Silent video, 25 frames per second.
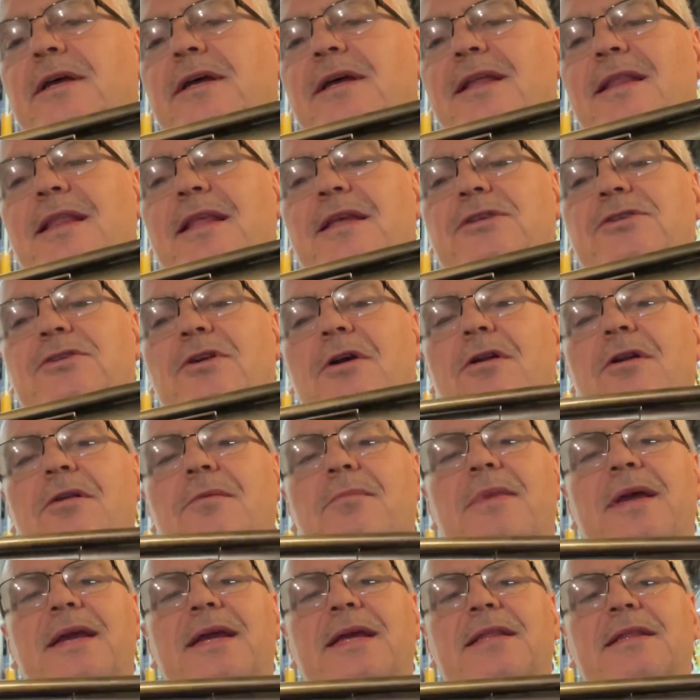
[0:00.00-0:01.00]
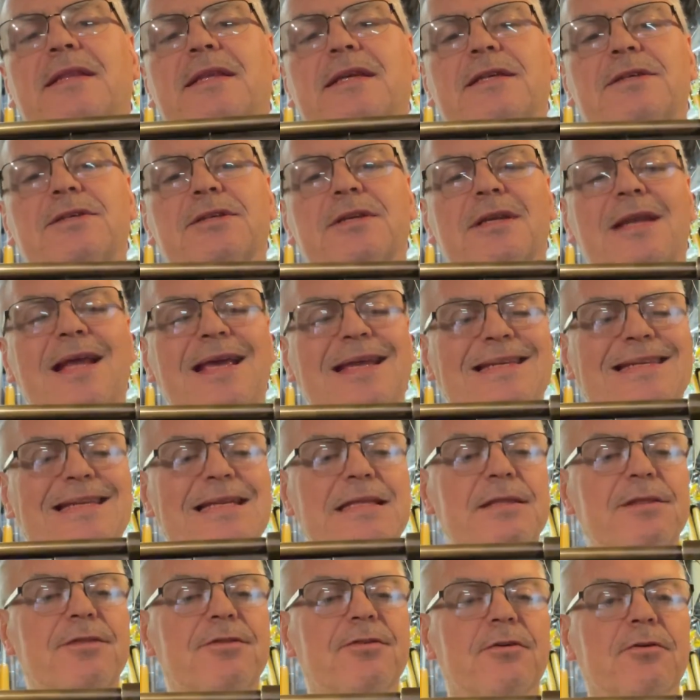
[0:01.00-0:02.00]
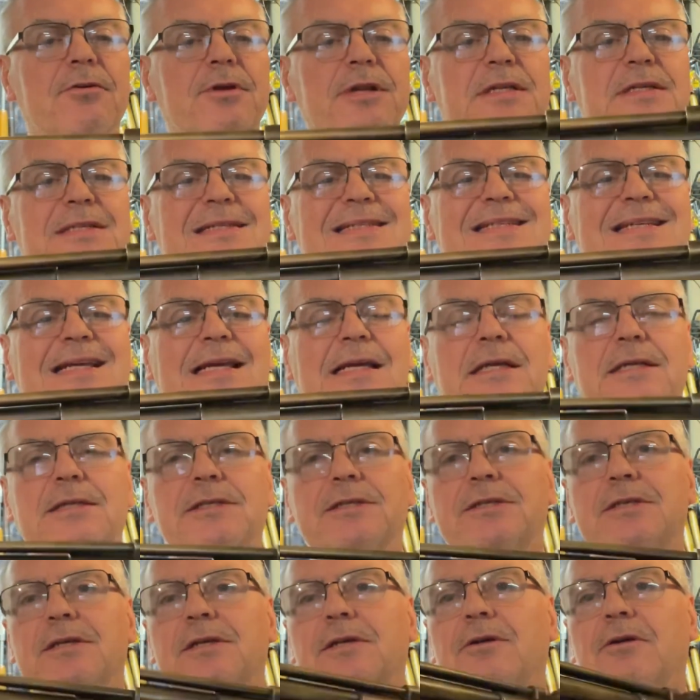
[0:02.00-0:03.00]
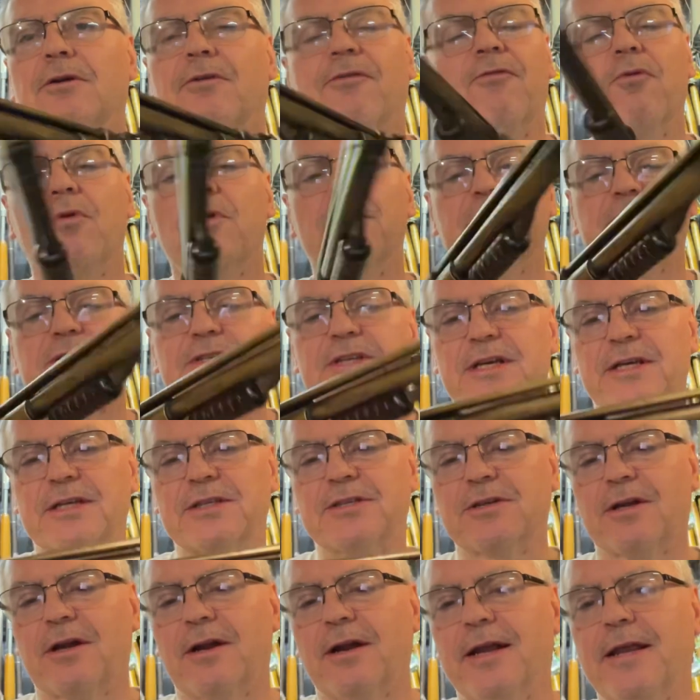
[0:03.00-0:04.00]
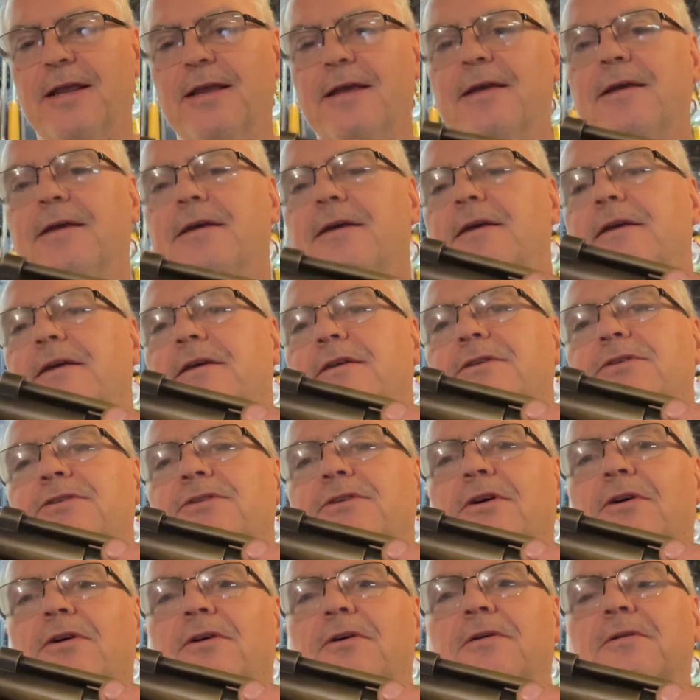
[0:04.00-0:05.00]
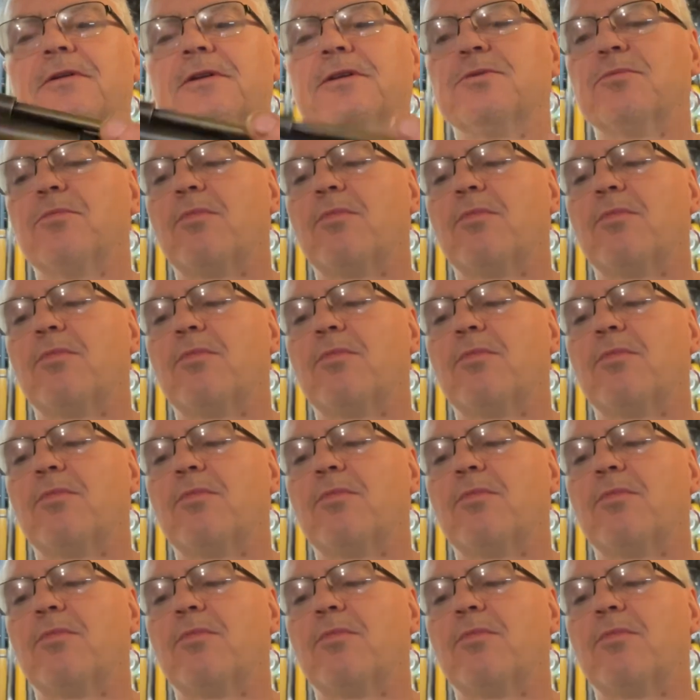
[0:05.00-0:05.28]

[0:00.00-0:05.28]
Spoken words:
And they started making these in 1936 or 46, sorry. So it's